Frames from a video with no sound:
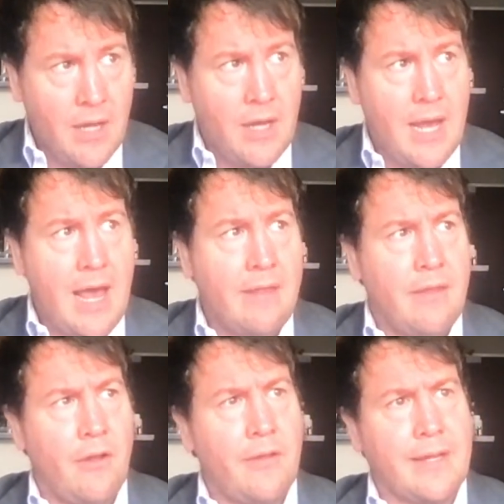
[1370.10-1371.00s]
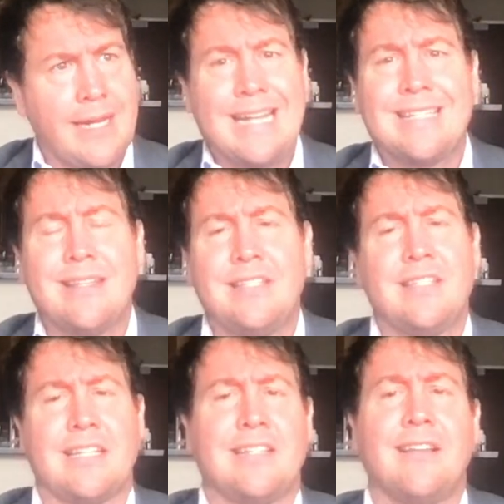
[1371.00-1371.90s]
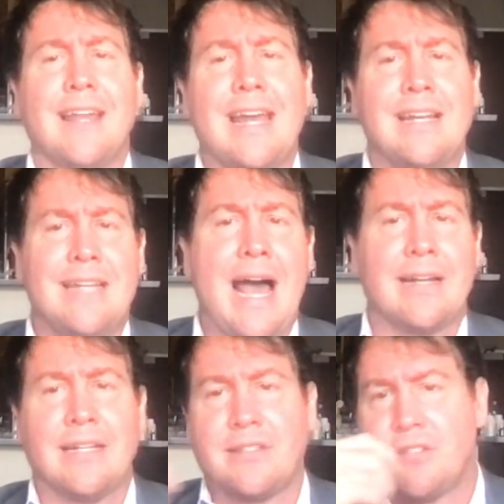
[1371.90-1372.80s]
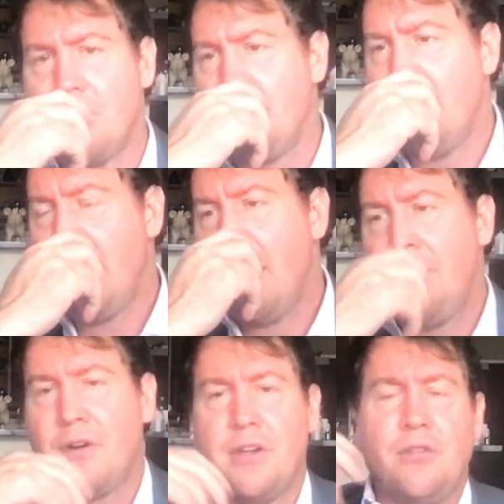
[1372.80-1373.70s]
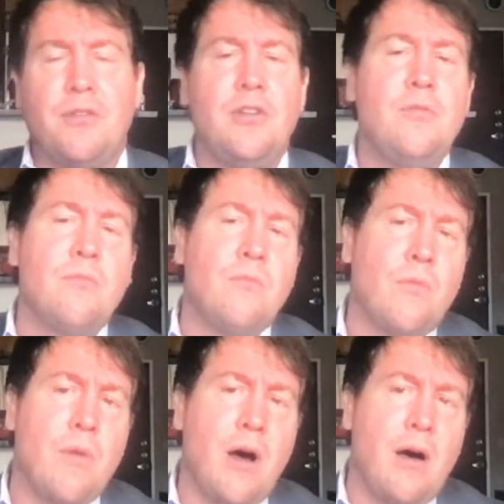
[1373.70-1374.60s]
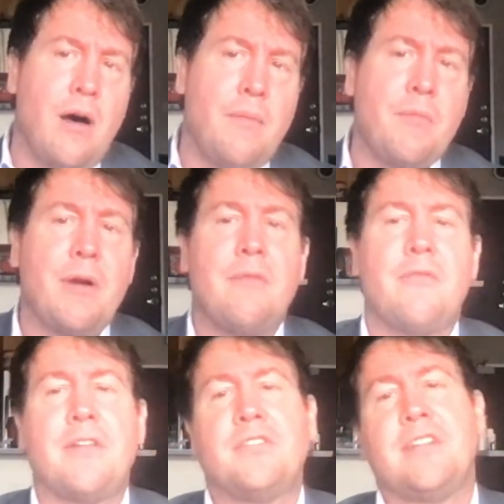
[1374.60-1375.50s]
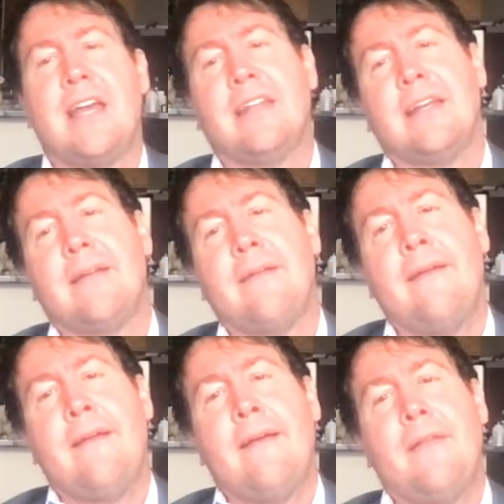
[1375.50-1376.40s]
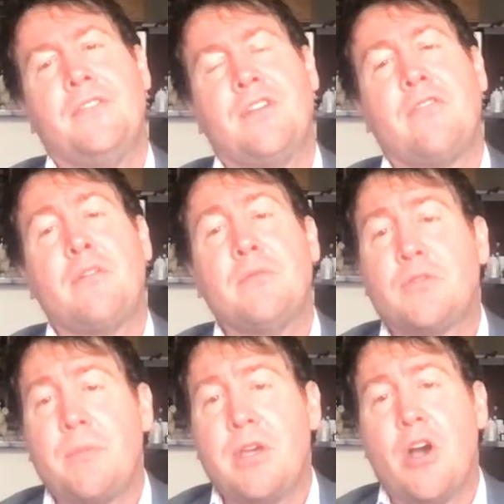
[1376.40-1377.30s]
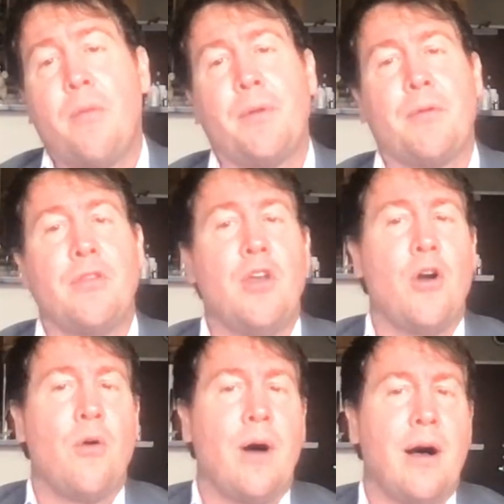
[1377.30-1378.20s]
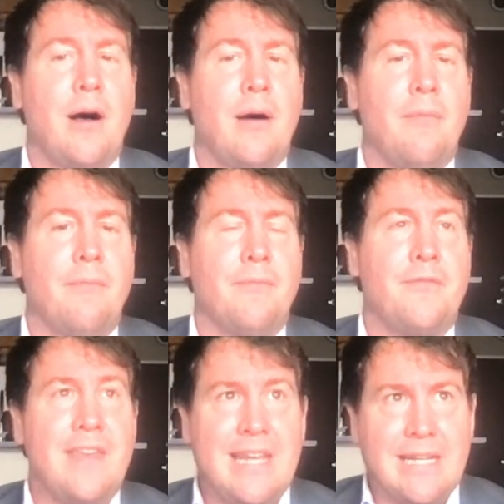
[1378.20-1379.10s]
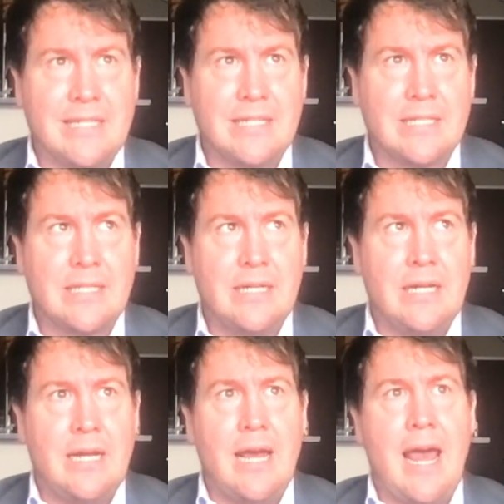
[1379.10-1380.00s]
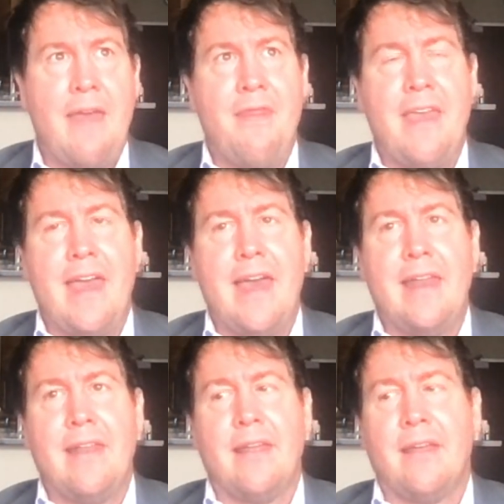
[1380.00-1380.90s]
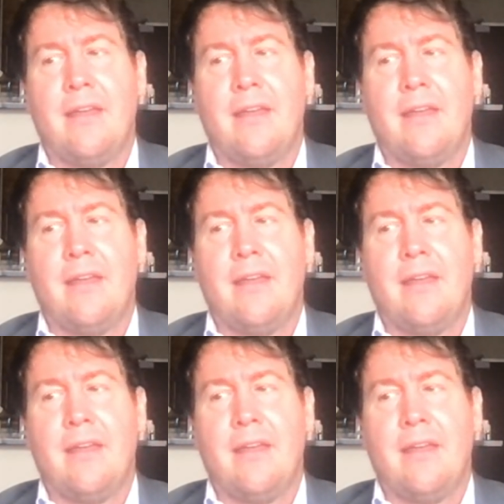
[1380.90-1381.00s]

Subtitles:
And they'll this is like a delayed tactic. So they're going to do a new memorandum of understanding. The Strait of Hormuz will be open with no fees, and then